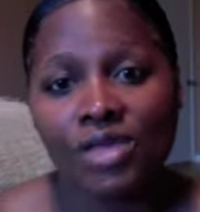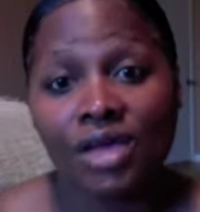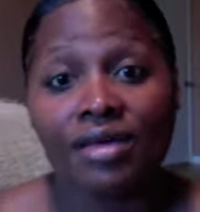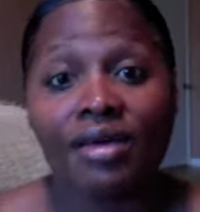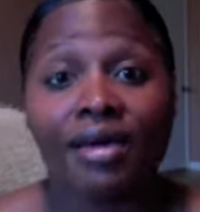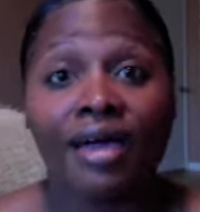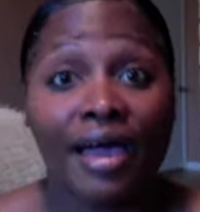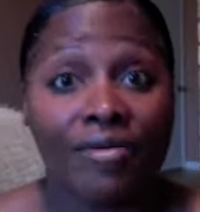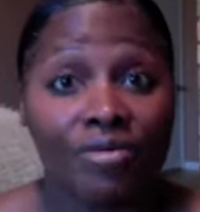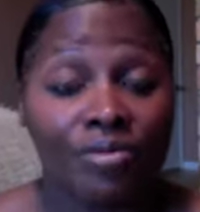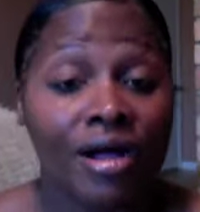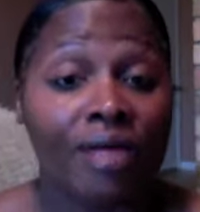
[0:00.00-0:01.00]
yeah,
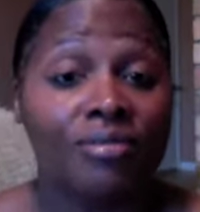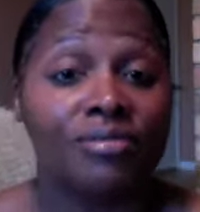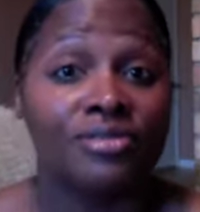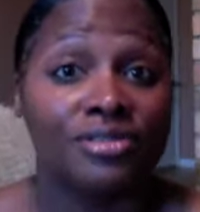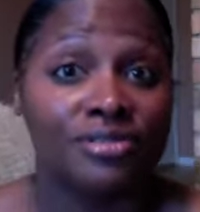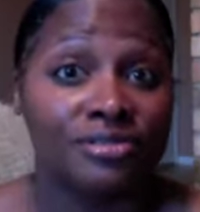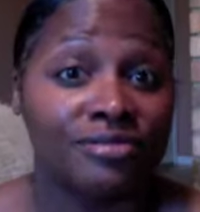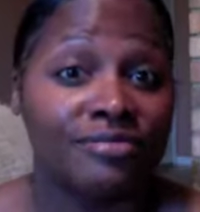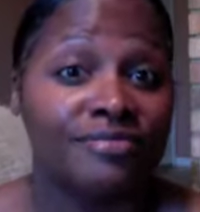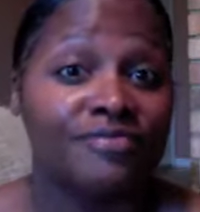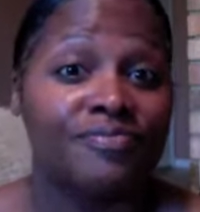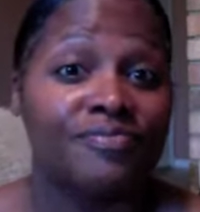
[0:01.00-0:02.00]
having problems
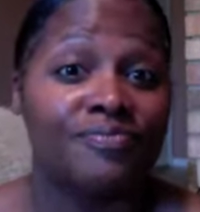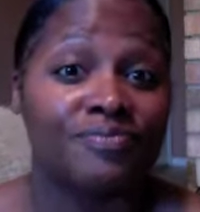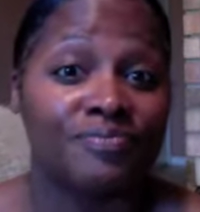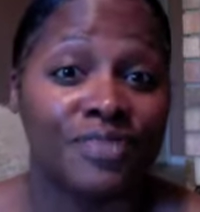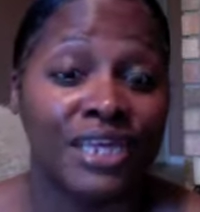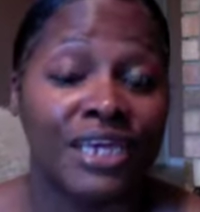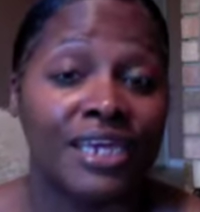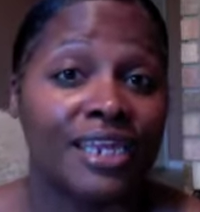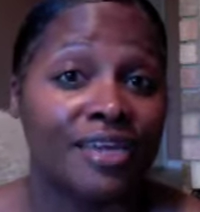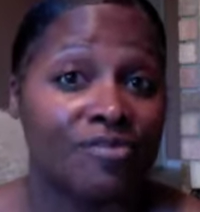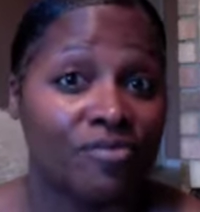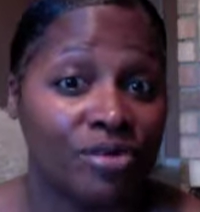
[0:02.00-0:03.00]
thinking
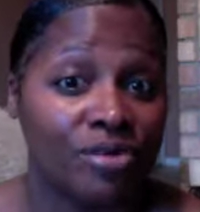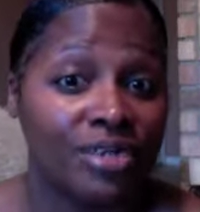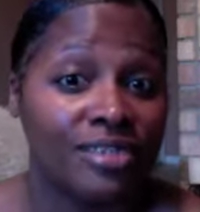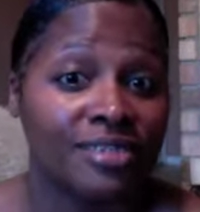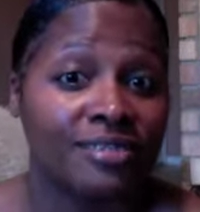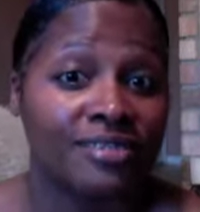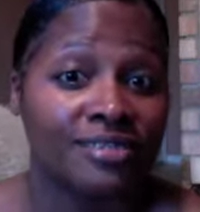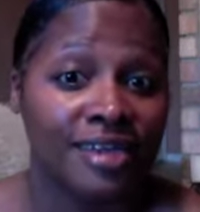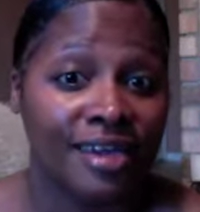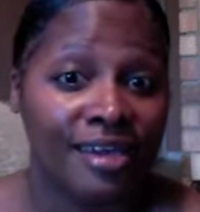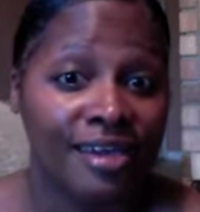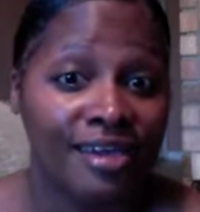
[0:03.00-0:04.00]
and focusing
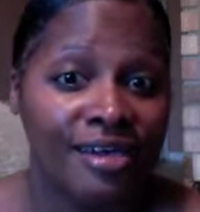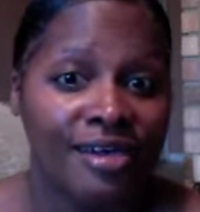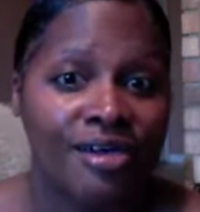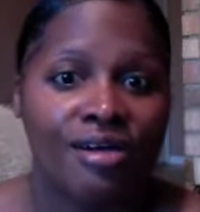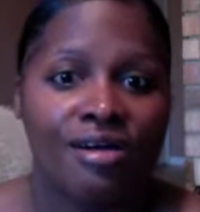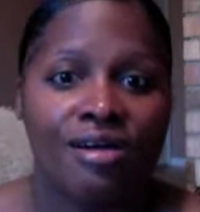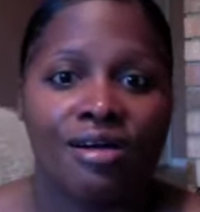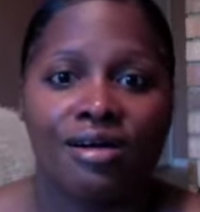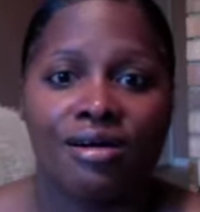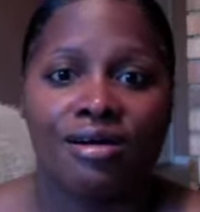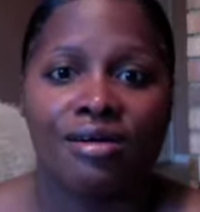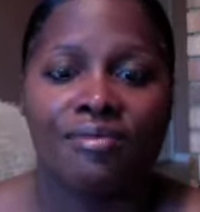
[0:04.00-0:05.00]
today.
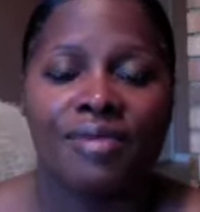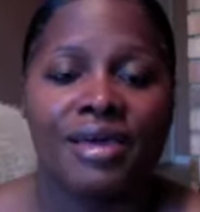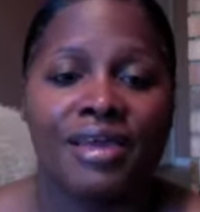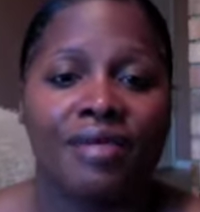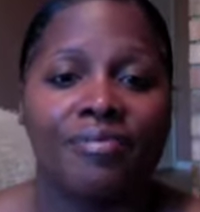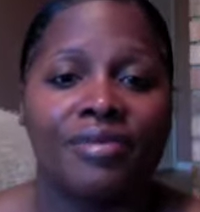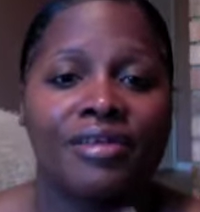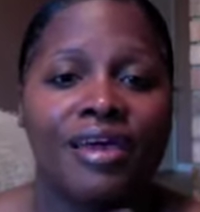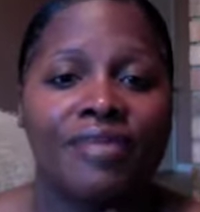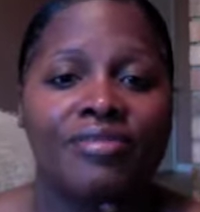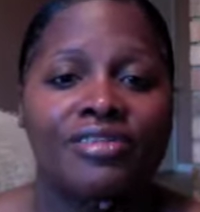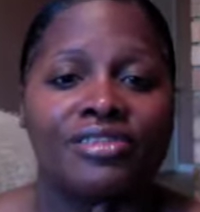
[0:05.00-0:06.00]
Um, and I've been
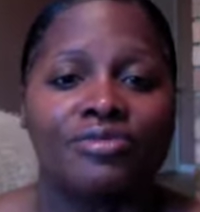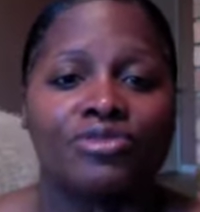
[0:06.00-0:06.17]
having some